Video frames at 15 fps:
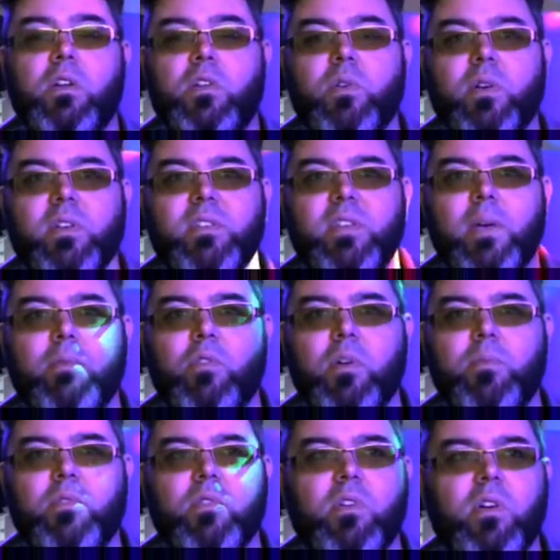to accept
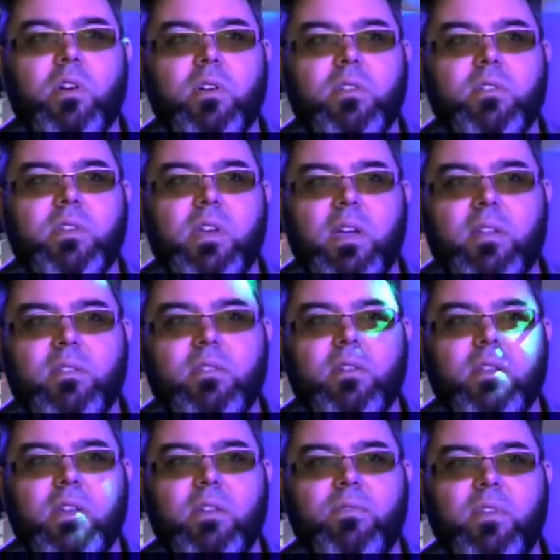cryptocurrency
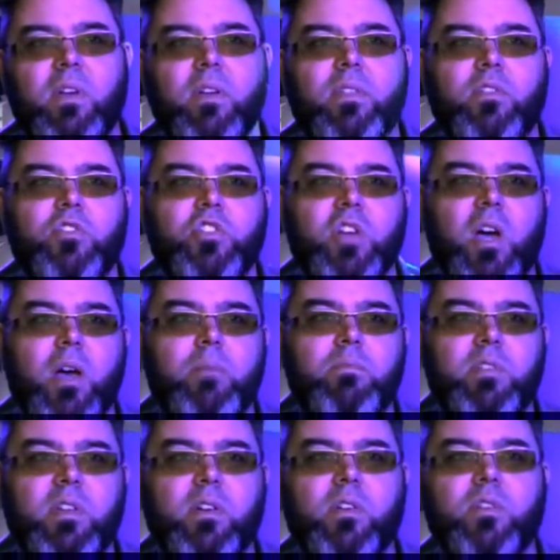instantly via their shop,
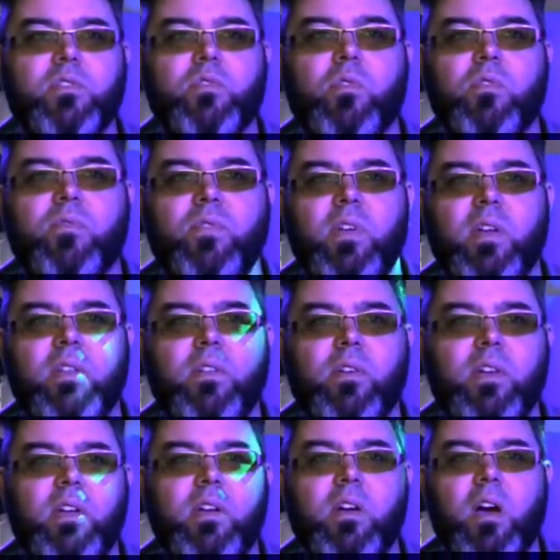tills, or via their
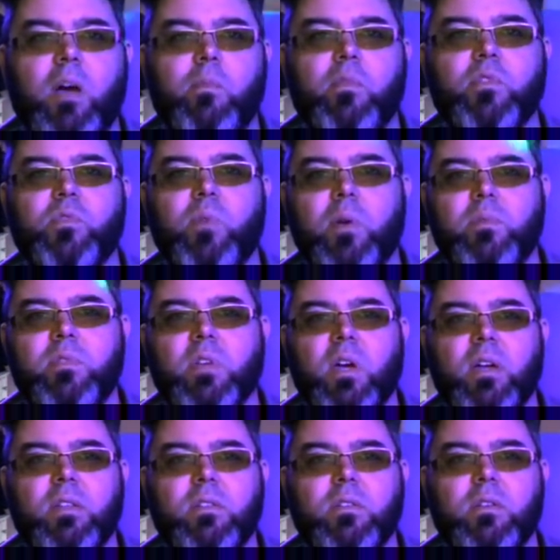e-commerce
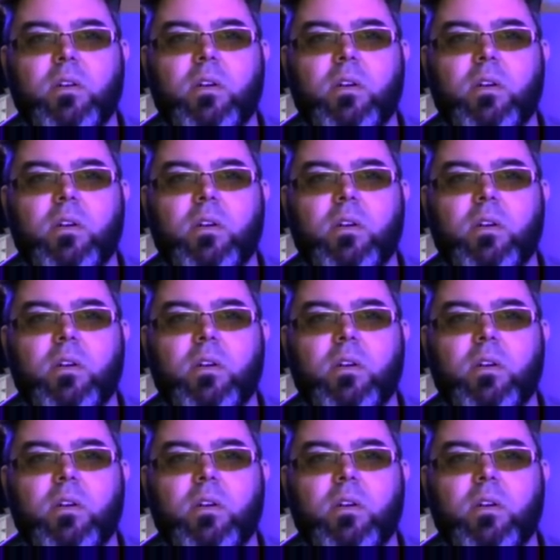websites.